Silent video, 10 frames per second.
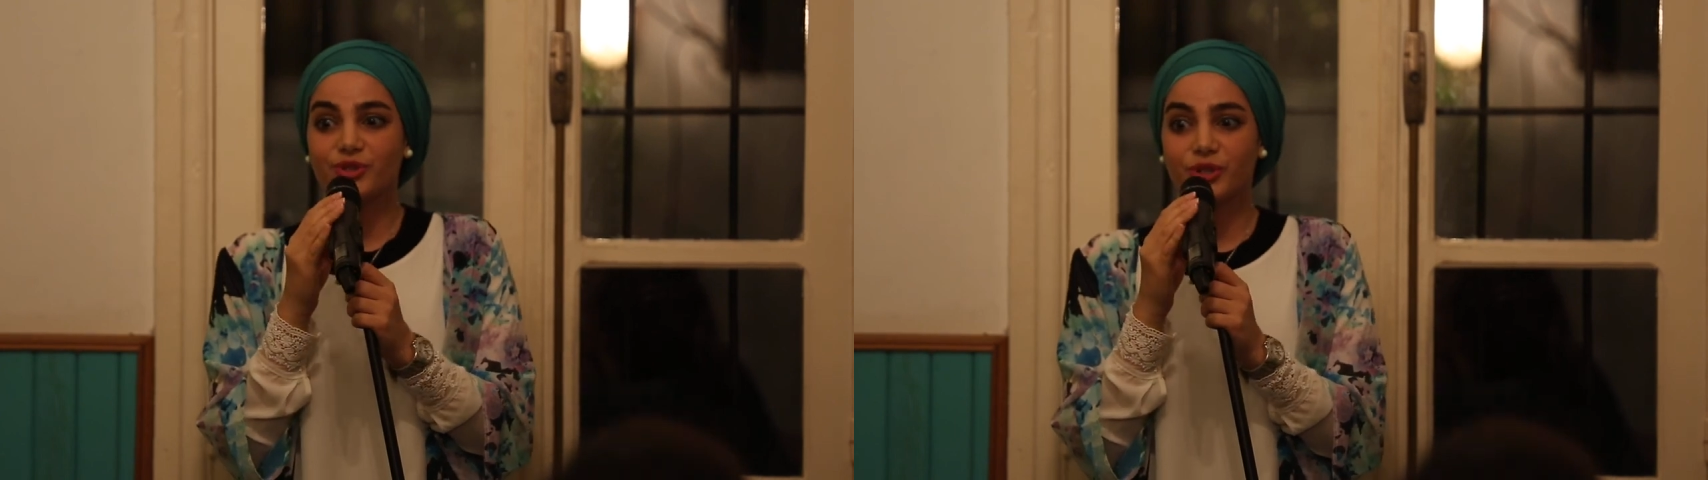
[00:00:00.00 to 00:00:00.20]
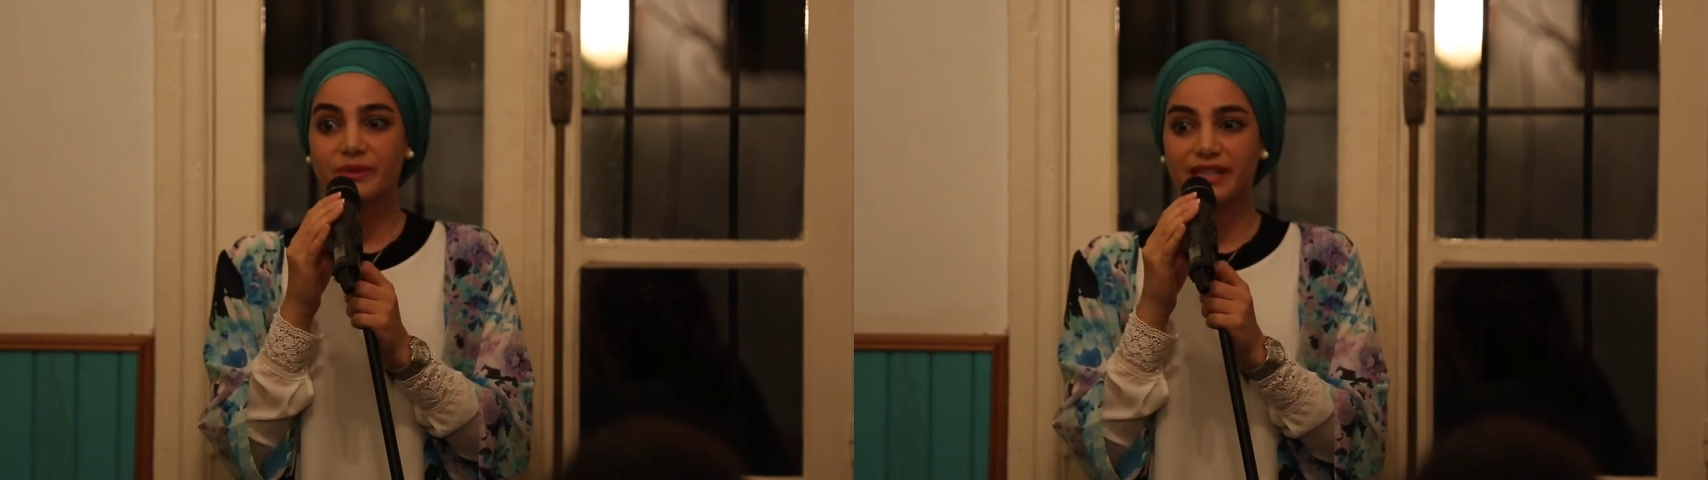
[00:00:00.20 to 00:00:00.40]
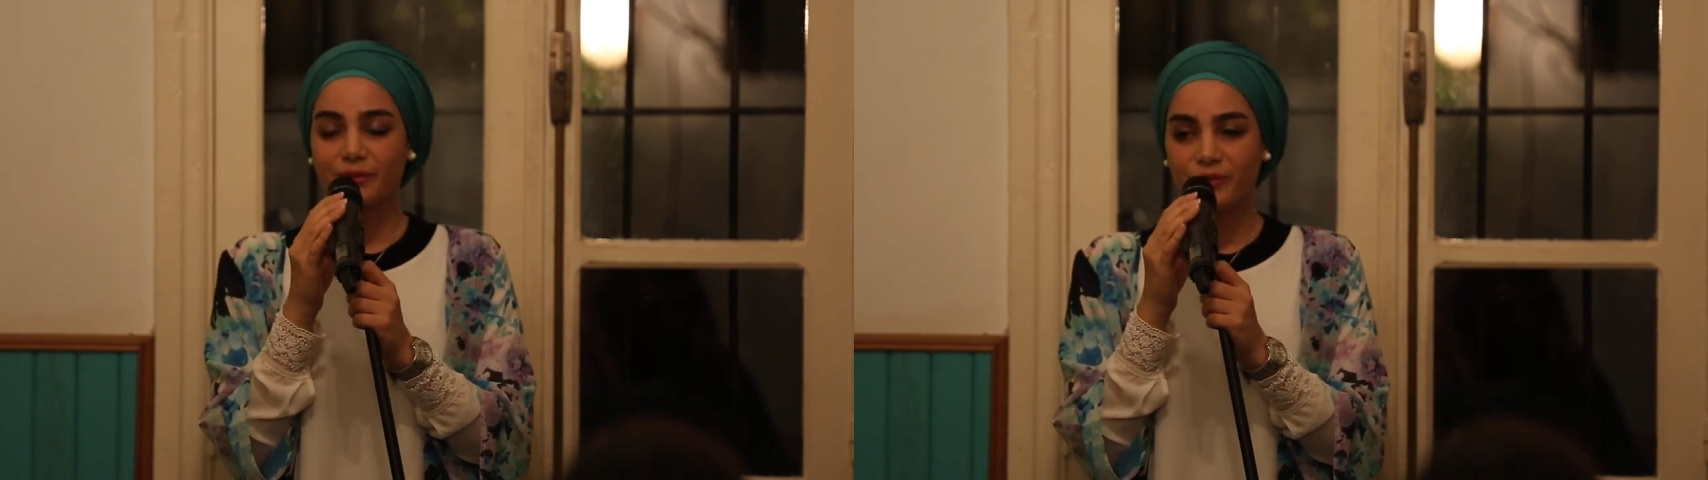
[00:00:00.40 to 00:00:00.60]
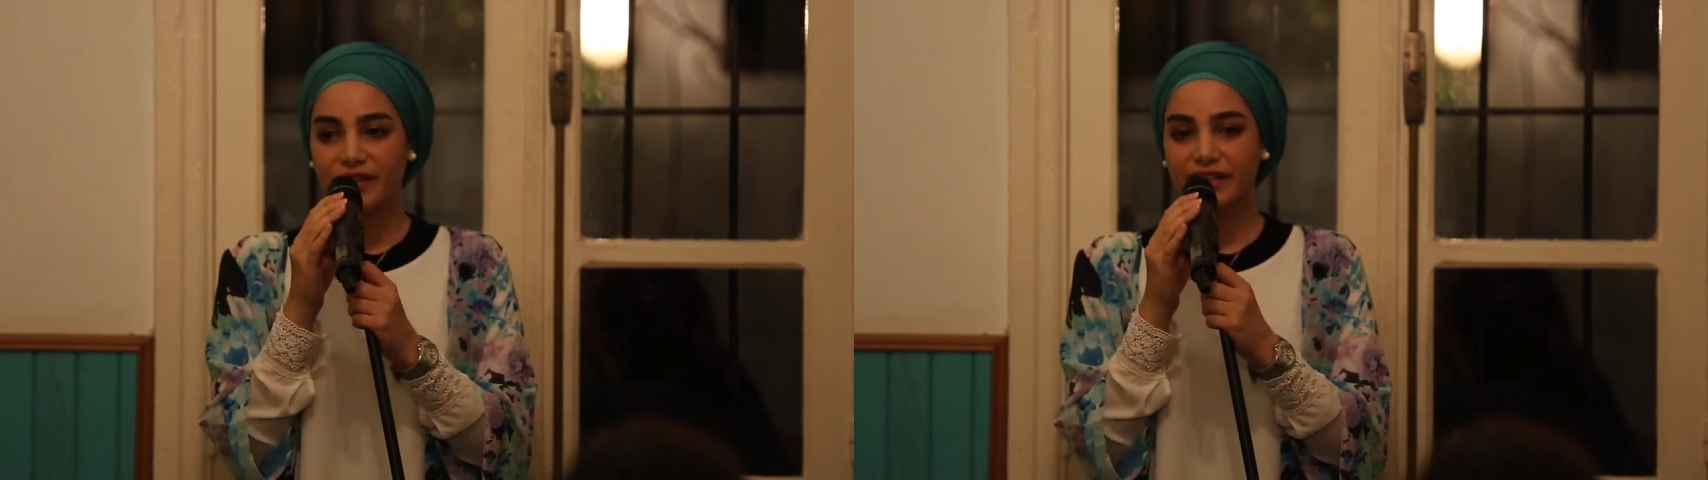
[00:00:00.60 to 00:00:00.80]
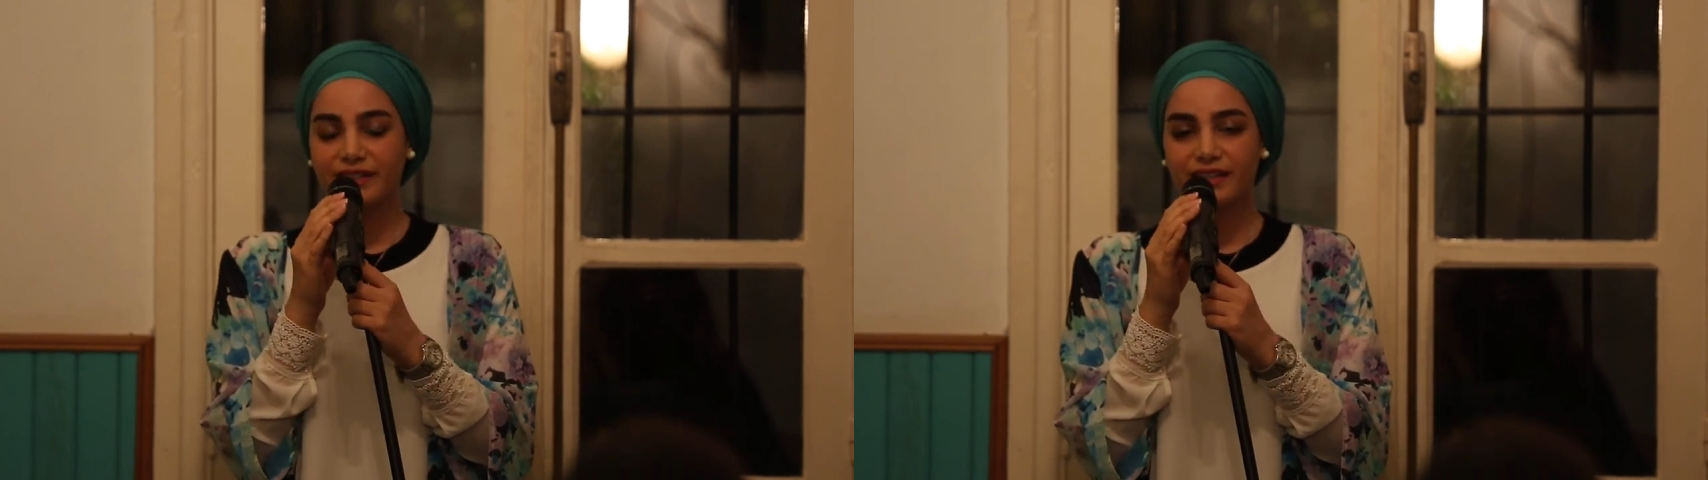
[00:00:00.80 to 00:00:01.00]
turban I'm
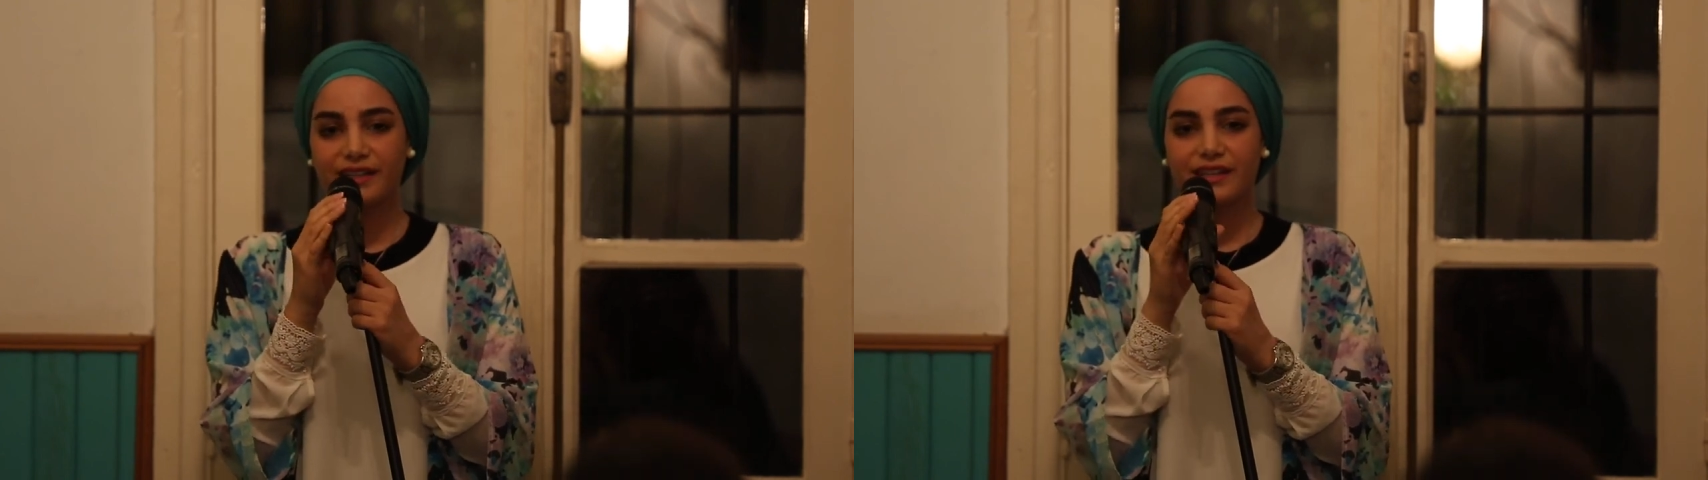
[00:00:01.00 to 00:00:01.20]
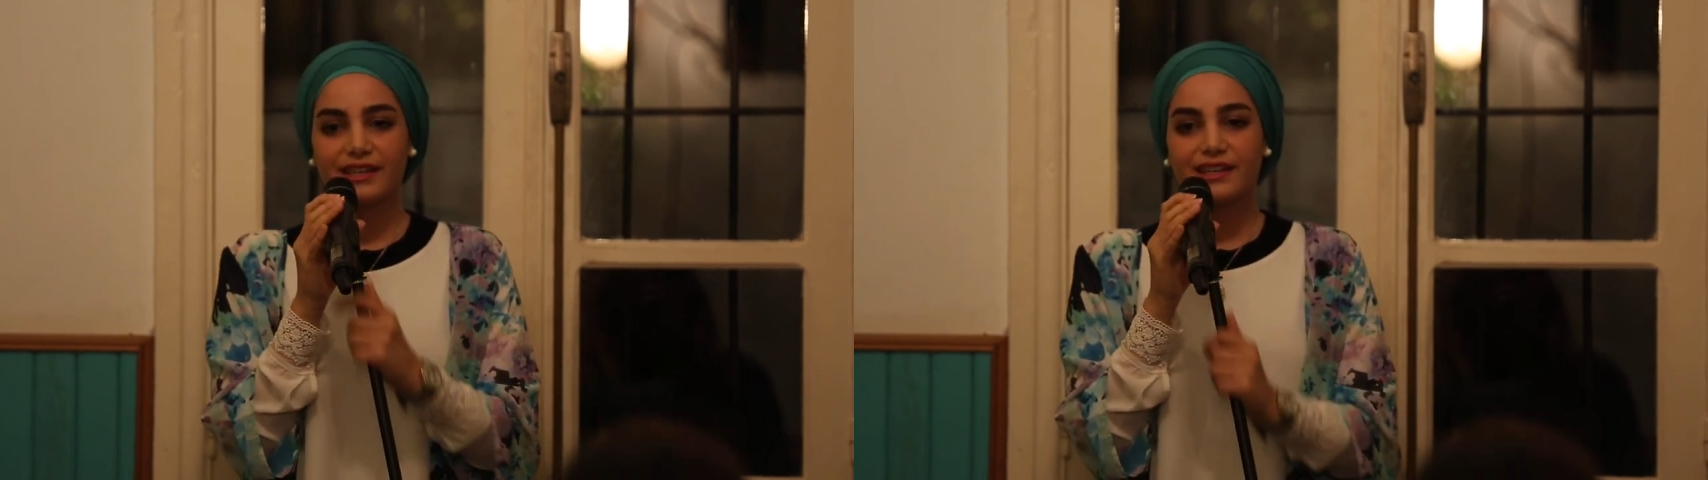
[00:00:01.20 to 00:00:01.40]
wearing.